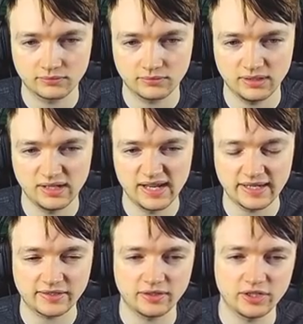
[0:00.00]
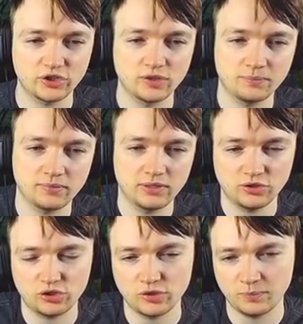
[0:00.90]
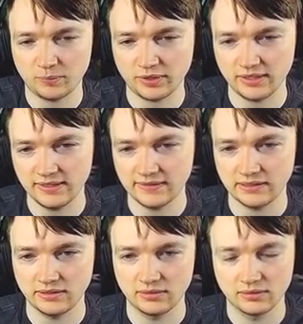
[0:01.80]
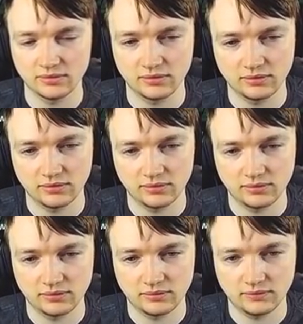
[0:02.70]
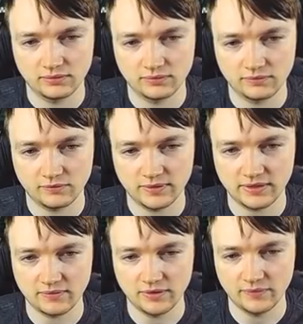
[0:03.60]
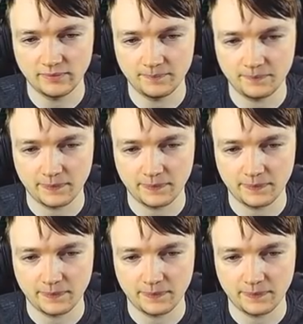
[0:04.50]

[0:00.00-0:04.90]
And then next turn, it should be pretty easy for me to get rid of him.